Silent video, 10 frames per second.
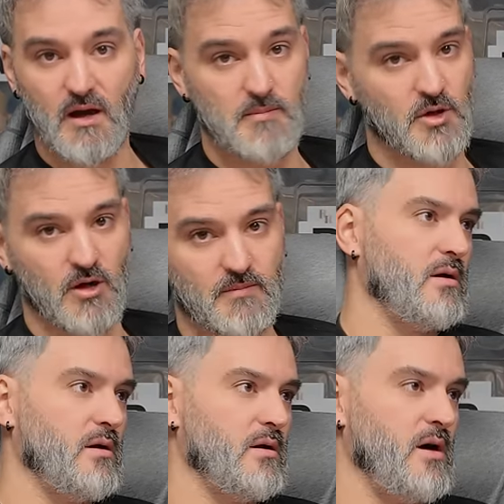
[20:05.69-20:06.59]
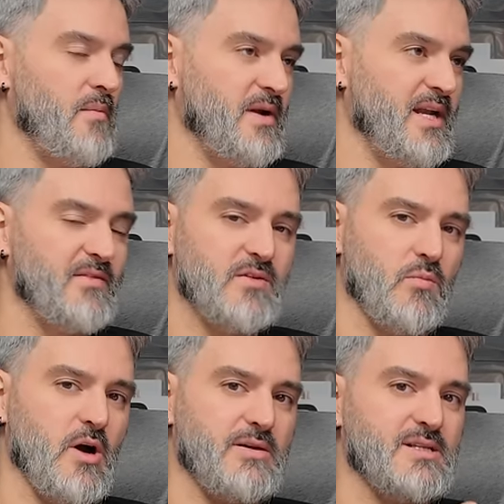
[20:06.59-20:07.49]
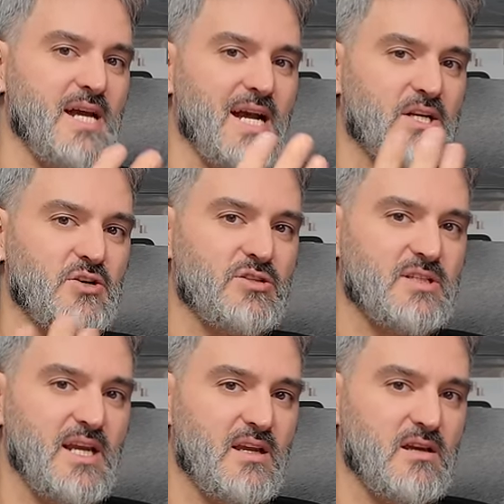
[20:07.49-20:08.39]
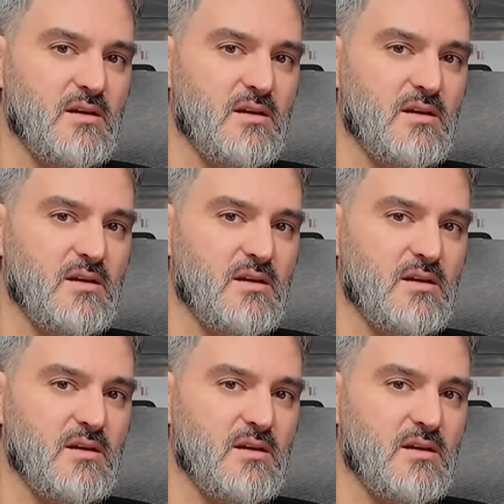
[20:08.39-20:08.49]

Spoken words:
I'm not. I believe the word is agnostic.